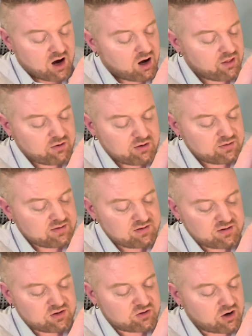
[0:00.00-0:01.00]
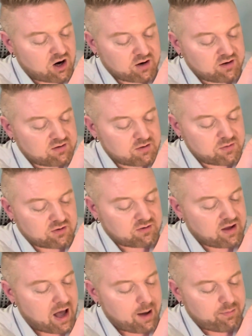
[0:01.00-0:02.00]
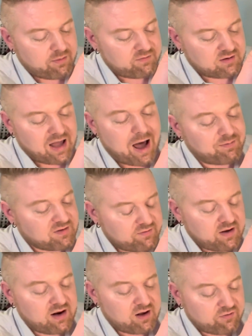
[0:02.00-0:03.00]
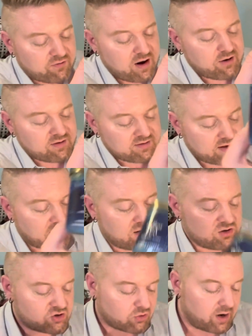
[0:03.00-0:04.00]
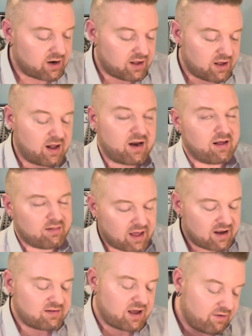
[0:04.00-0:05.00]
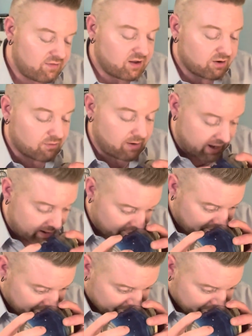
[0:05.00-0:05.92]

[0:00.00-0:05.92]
Although it wasn't the strongest or most cap captivating fragrance, I enjoyed it and I liked having it around.